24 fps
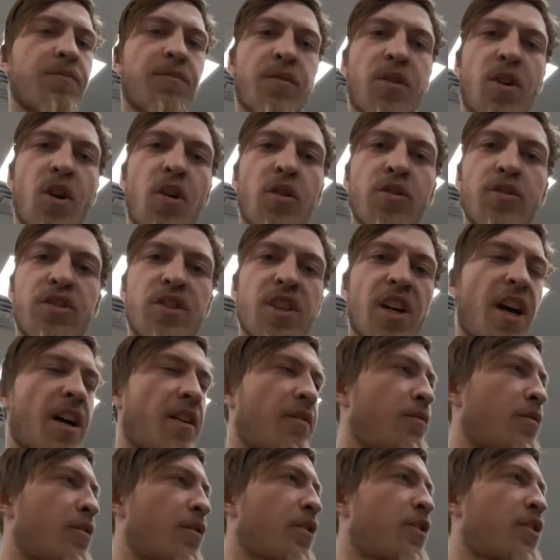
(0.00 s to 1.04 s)
cold
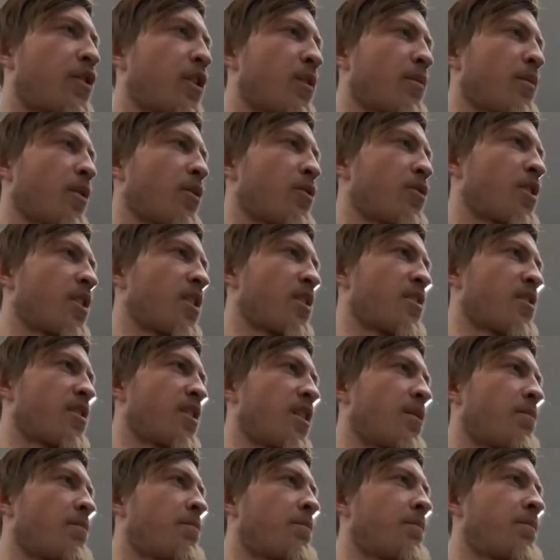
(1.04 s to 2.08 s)
side for the turbo
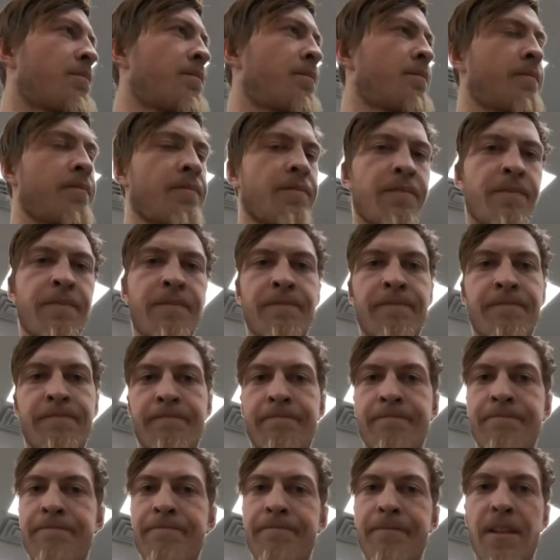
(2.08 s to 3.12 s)
system,
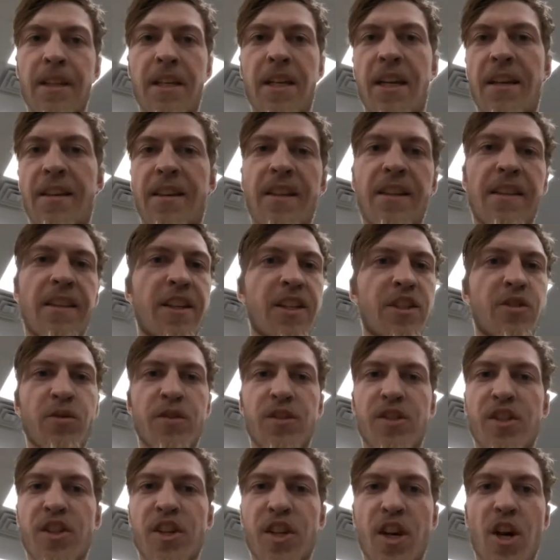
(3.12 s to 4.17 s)
and I think this
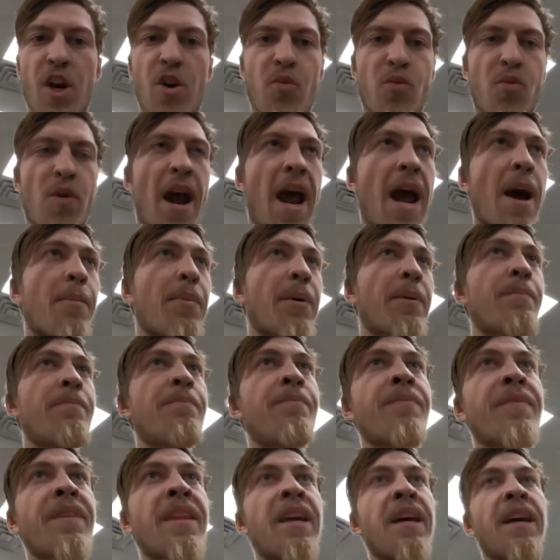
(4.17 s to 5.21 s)
one's a wrap.
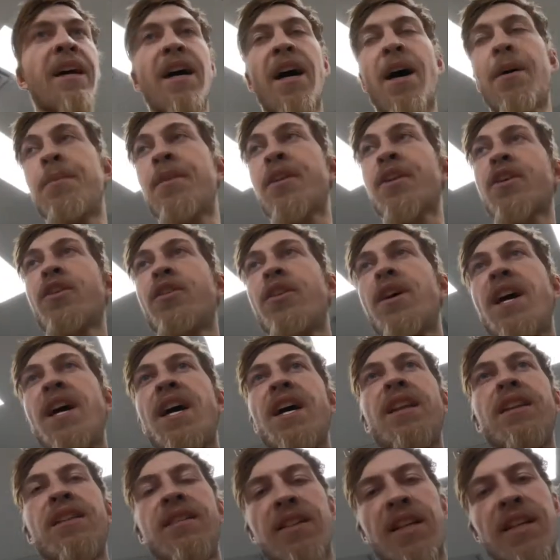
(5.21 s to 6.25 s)
I'm gonna go
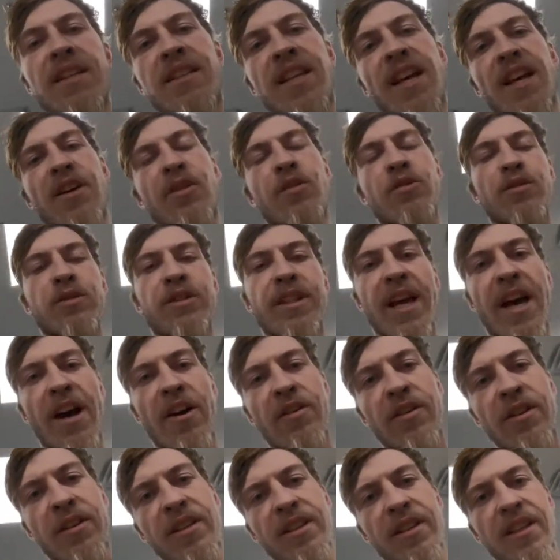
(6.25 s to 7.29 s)
ahead and let that cool
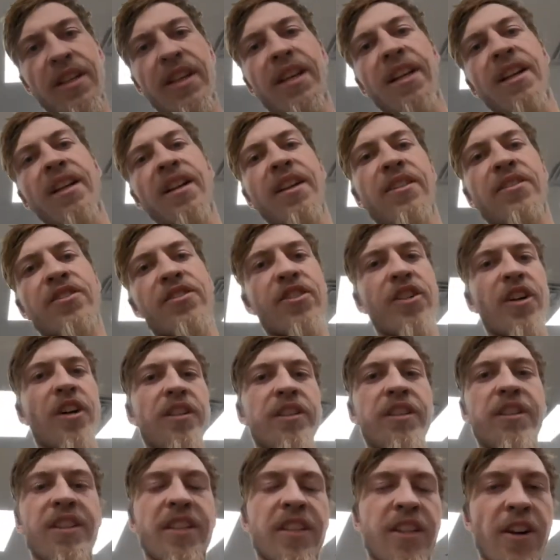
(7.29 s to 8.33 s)
down, get it
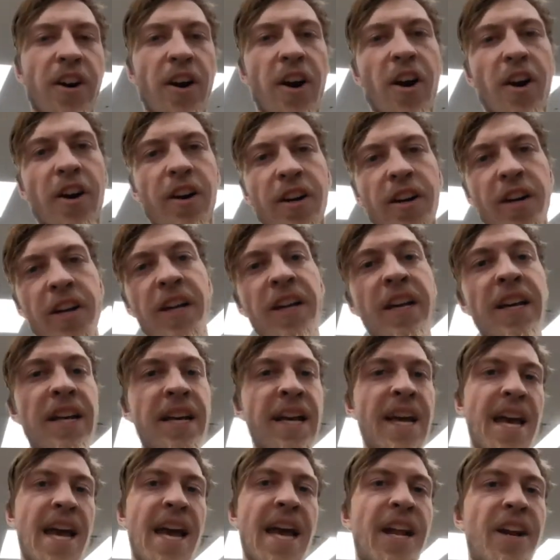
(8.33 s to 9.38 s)
installed in the car,
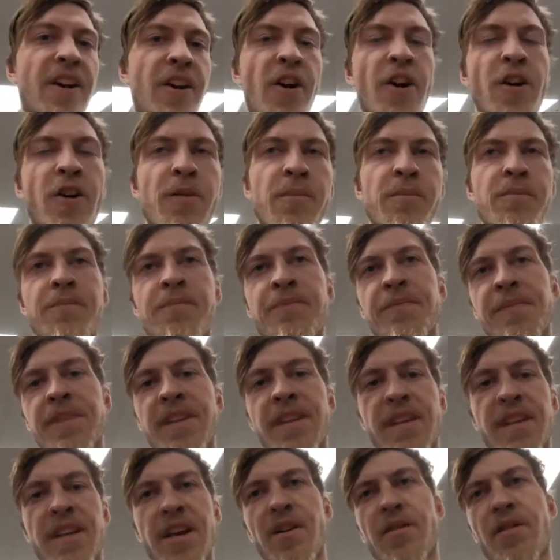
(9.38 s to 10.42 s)
head home,
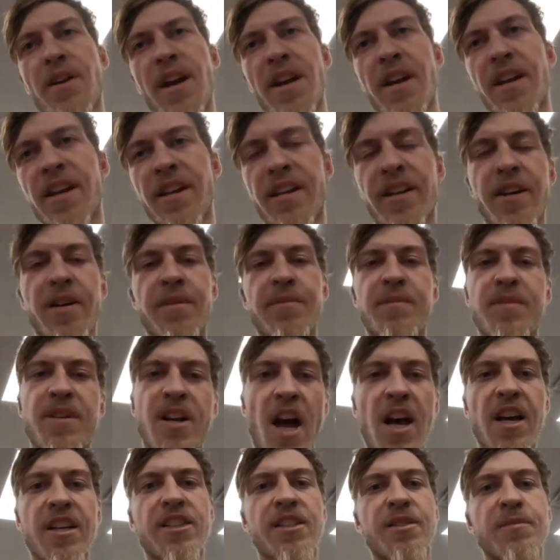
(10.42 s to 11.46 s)
get ready to come
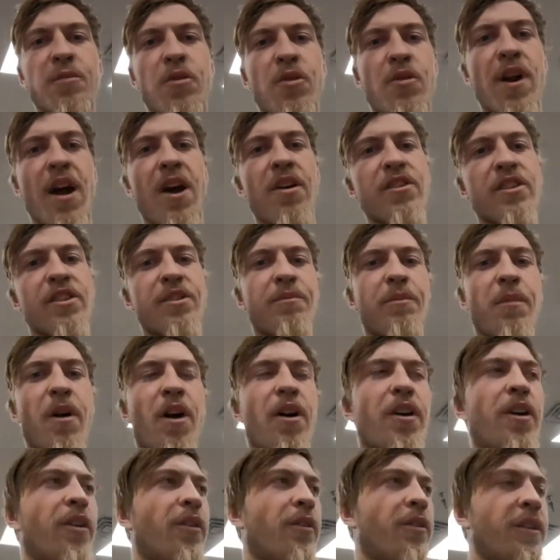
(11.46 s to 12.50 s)
knock some more out
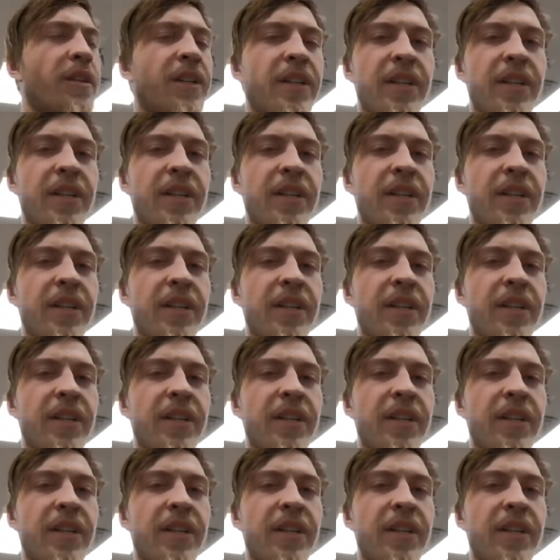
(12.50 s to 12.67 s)
tomorrow.